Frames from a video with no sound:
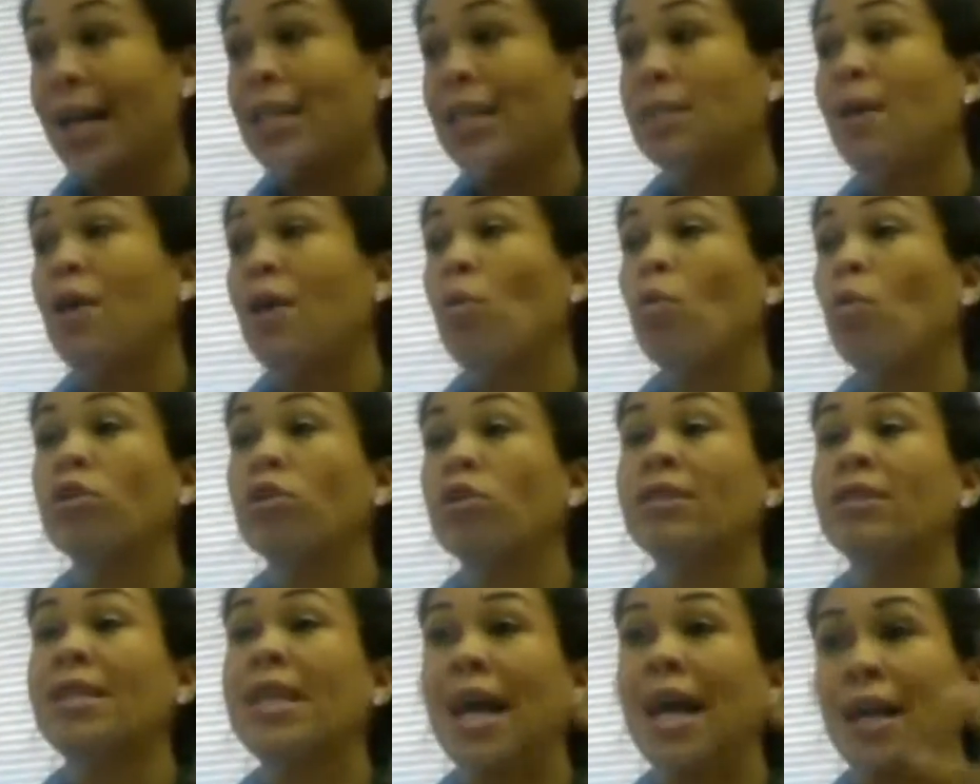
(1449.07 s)
my
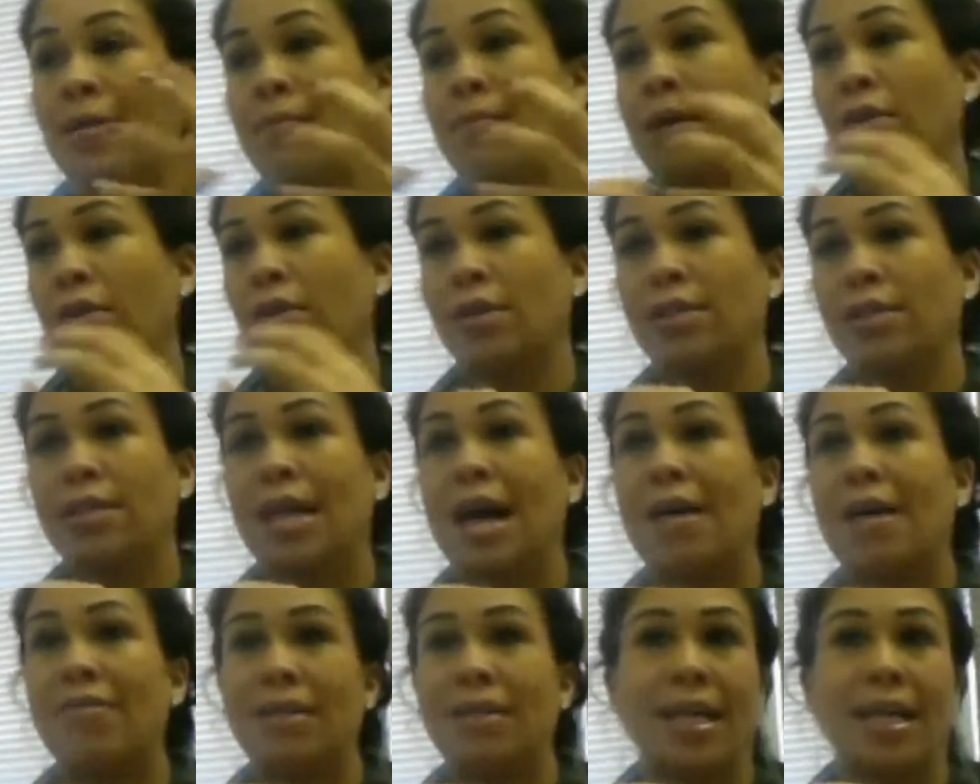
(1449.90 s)
worst nightmare, is to
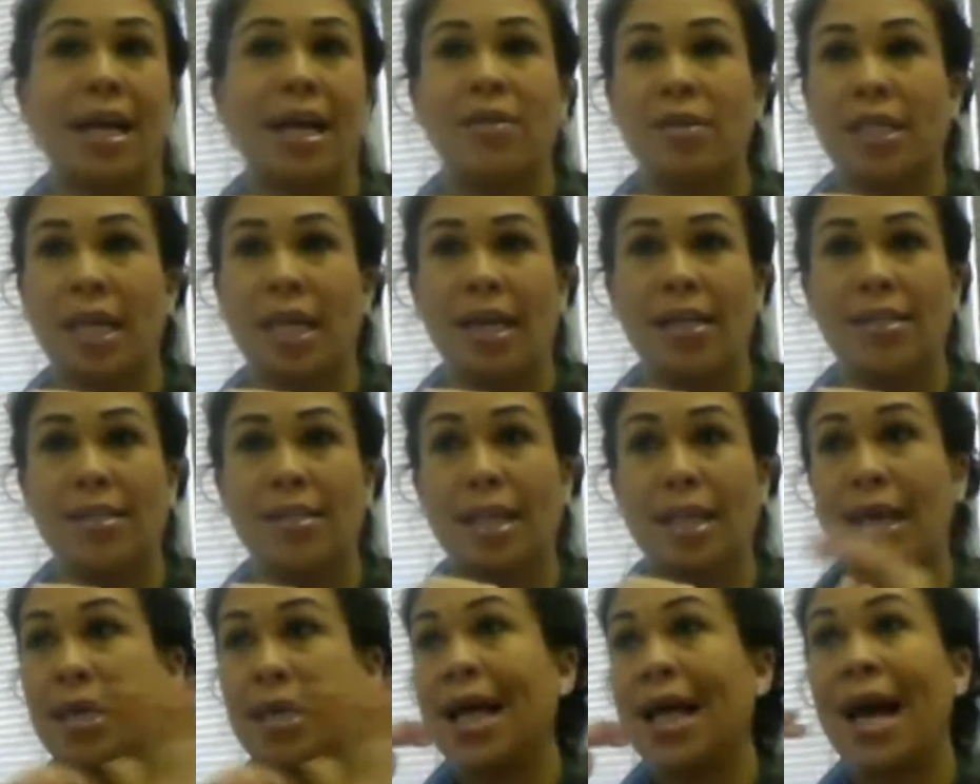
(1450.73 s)
have to count days.
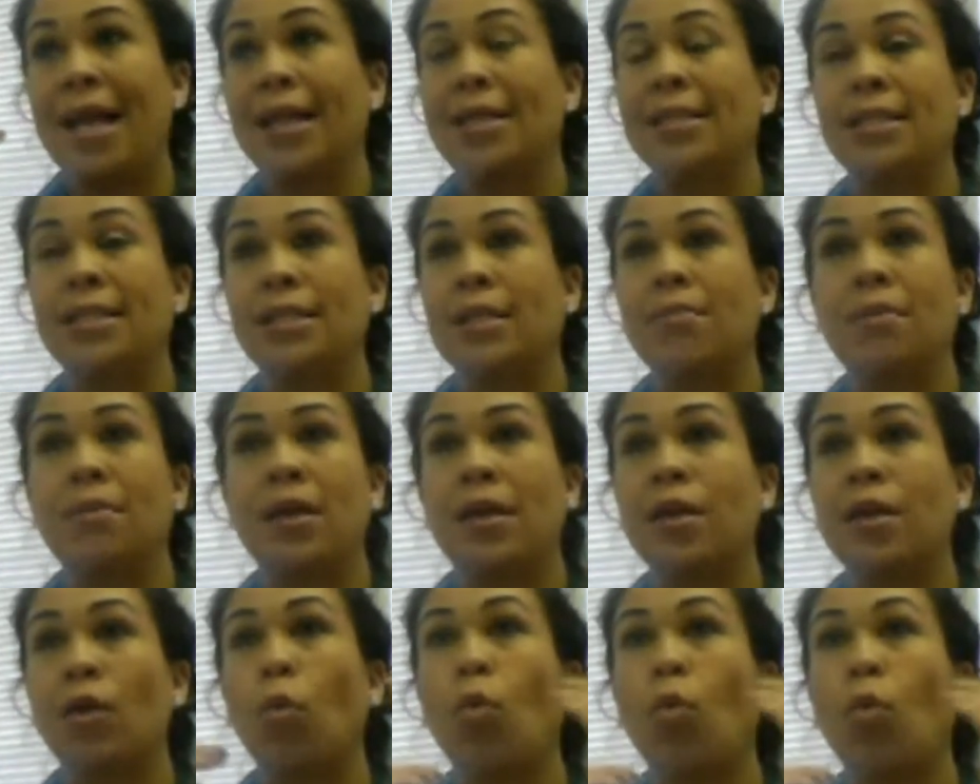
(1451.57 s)
Like that is to me
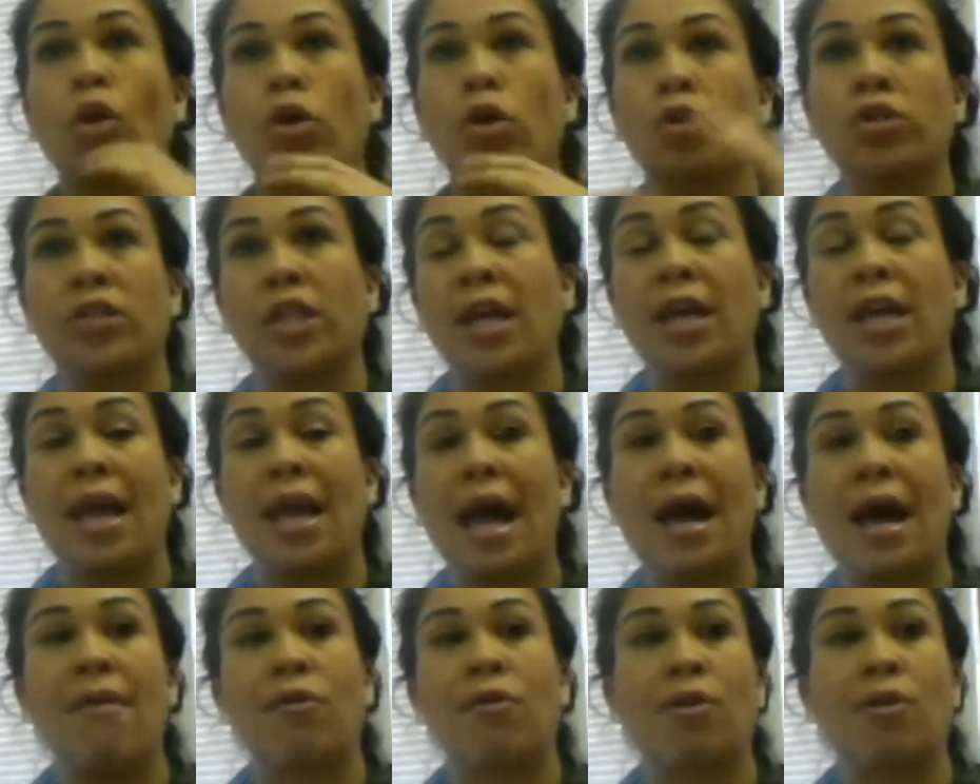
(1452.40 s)
the worst thing
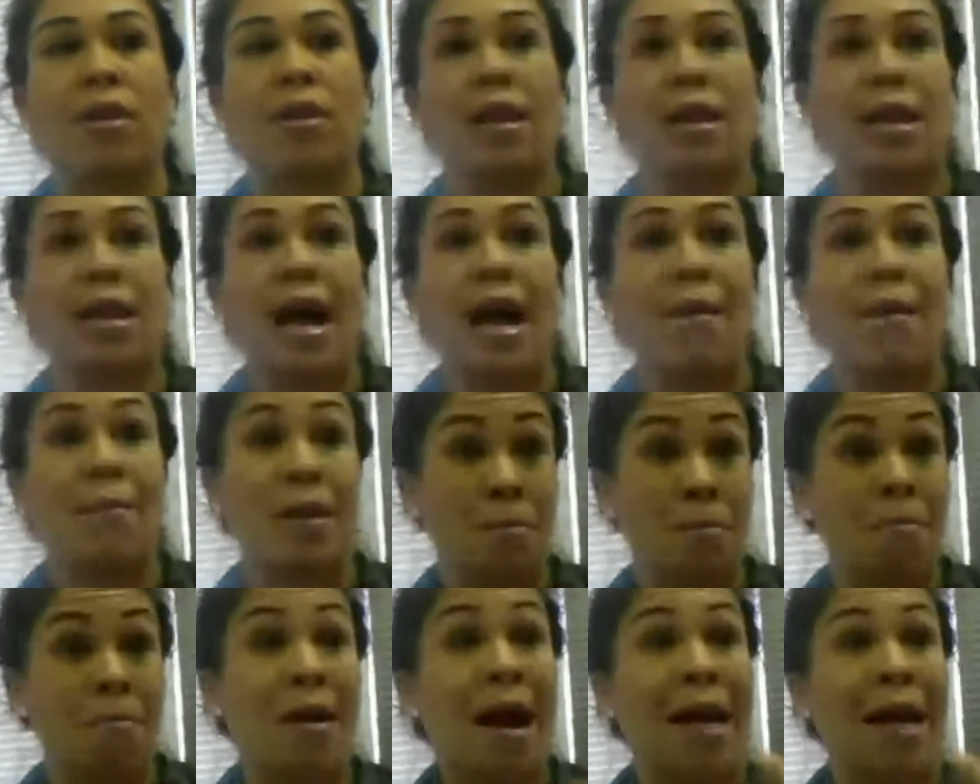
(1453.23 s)
ever that could happen
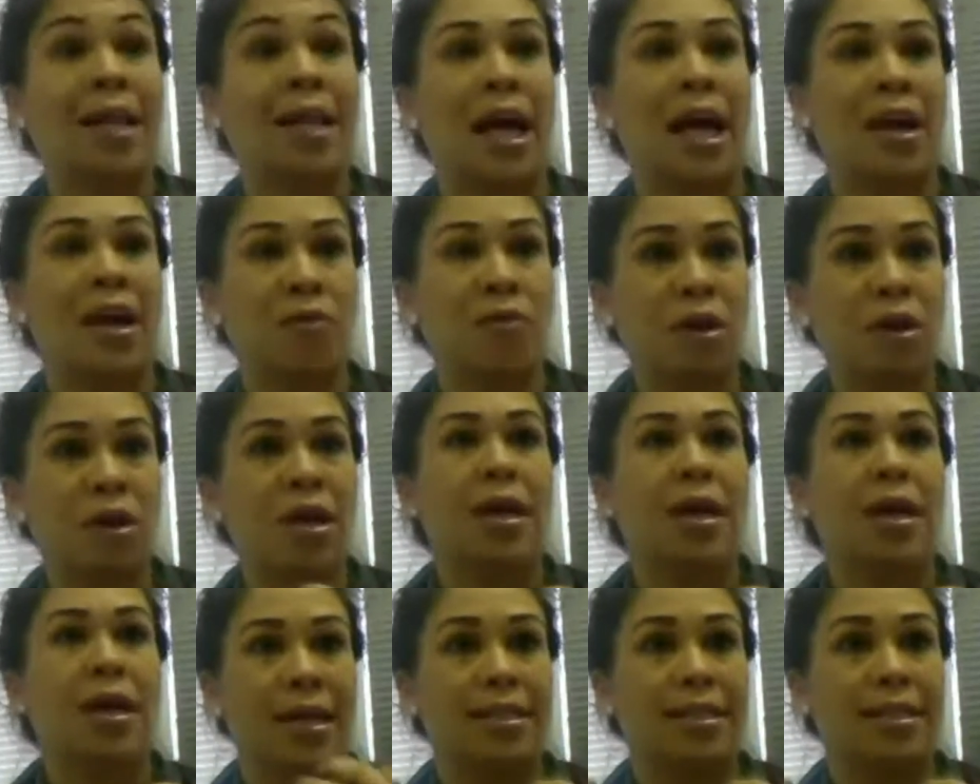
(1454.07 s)
in my life,
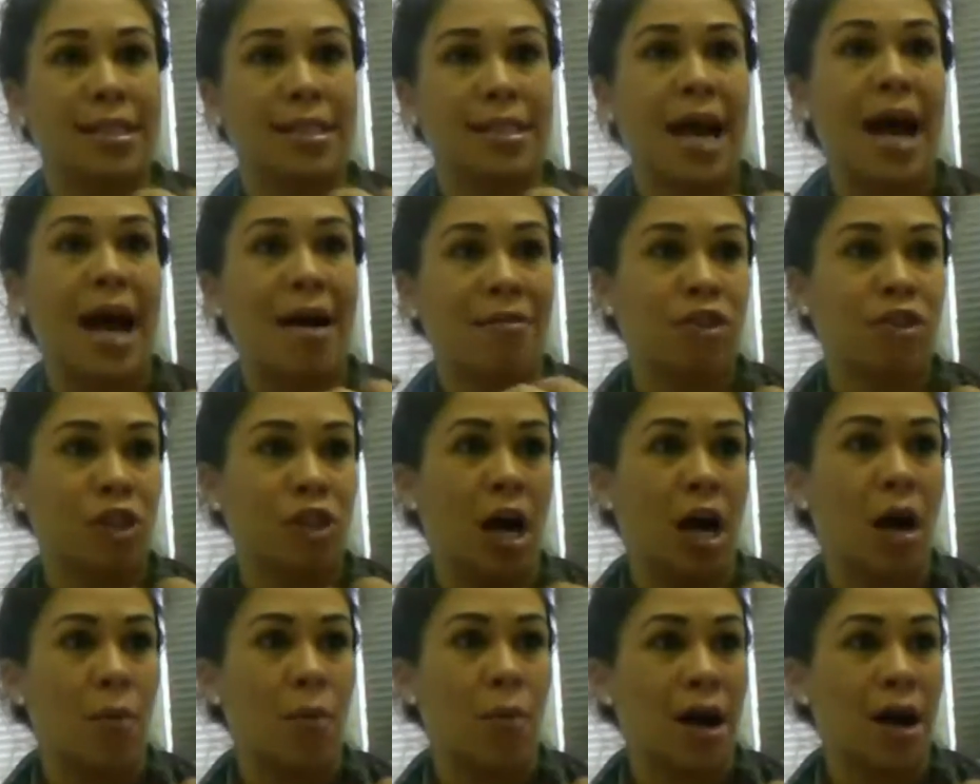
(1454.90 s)
is to have a
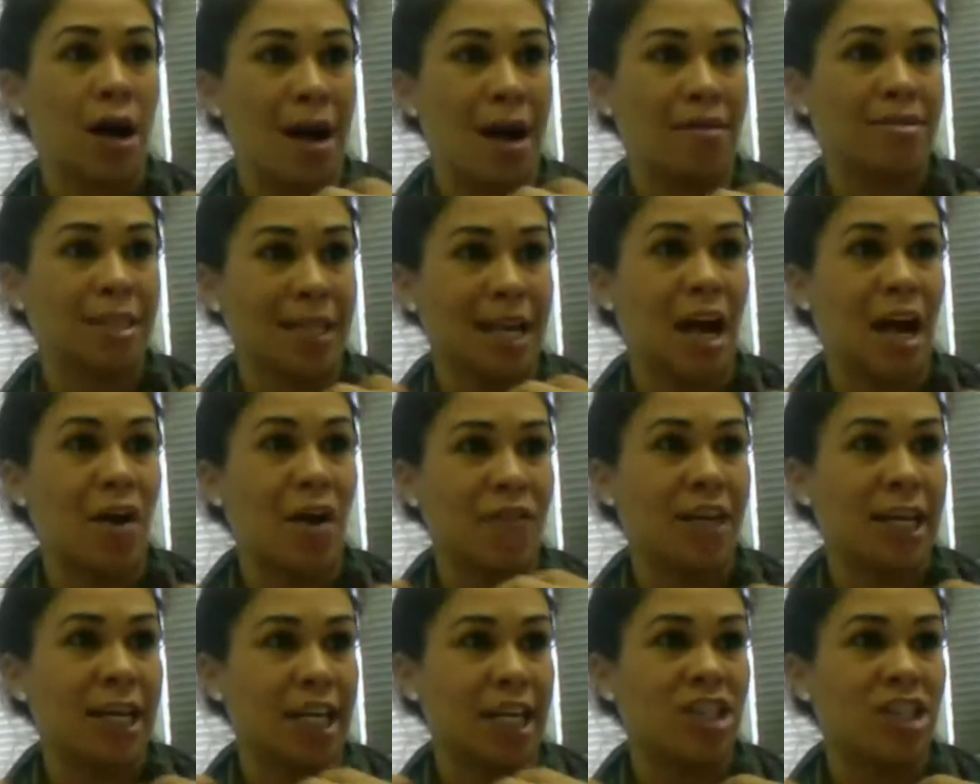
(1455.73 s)
job where I have to count
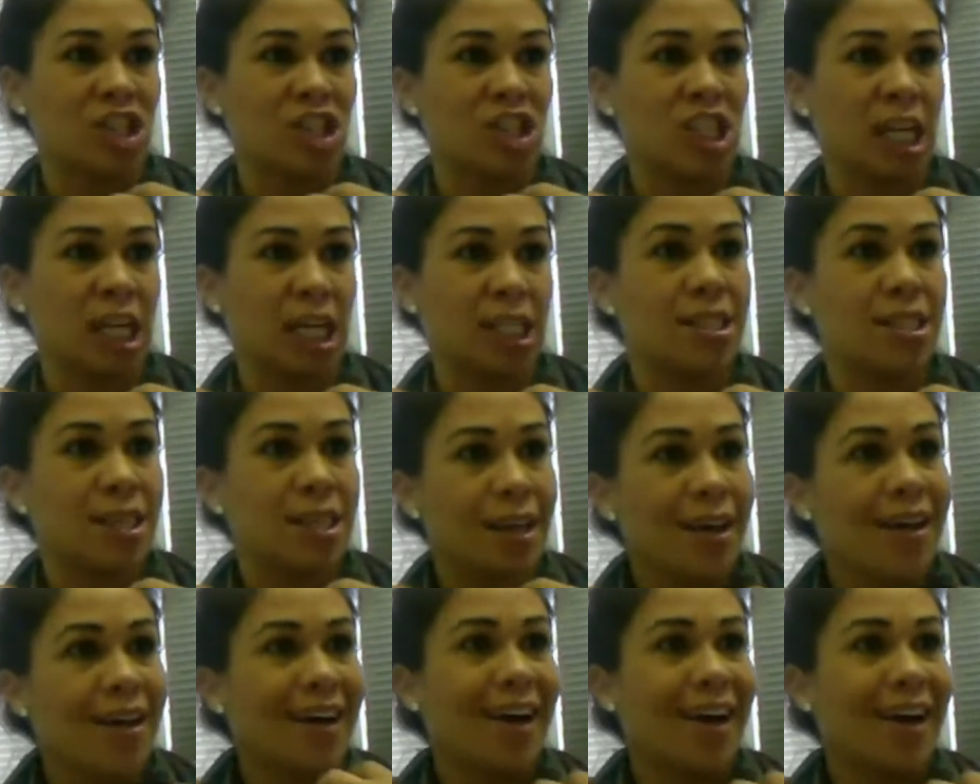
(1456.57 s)
vacation days.
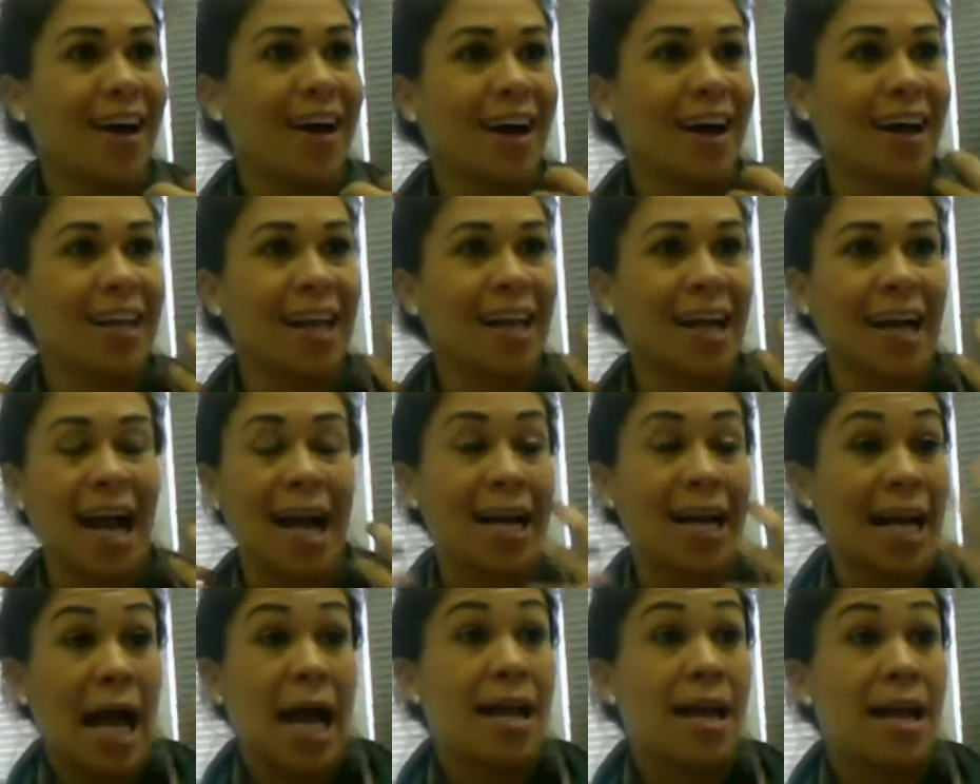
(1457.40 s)

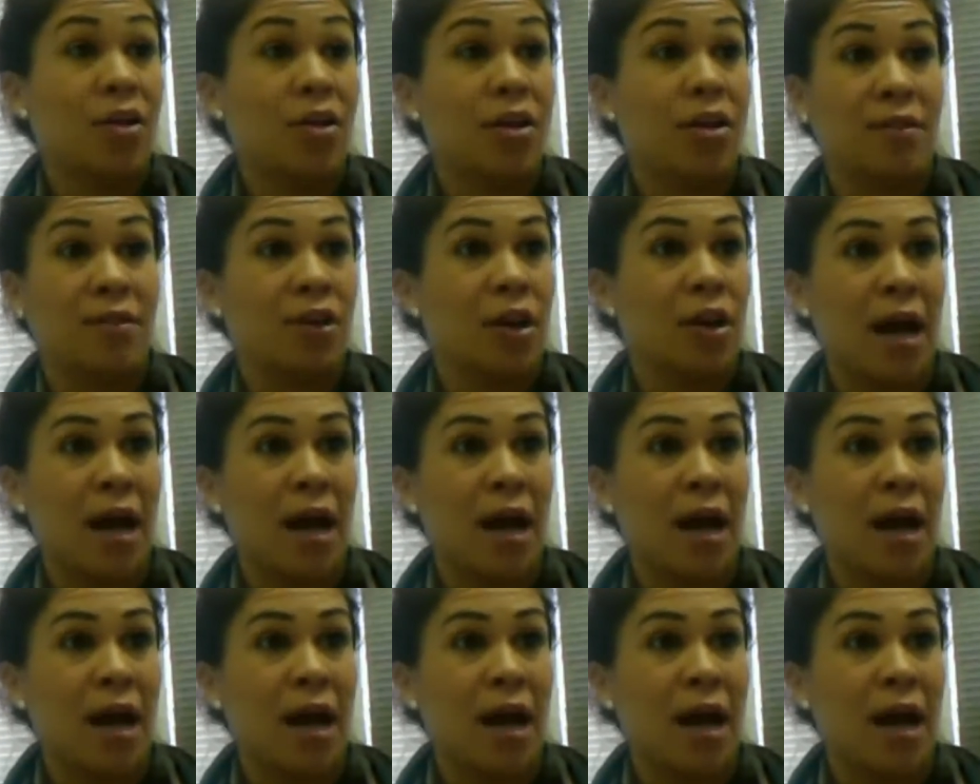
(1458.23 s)
Like I don't even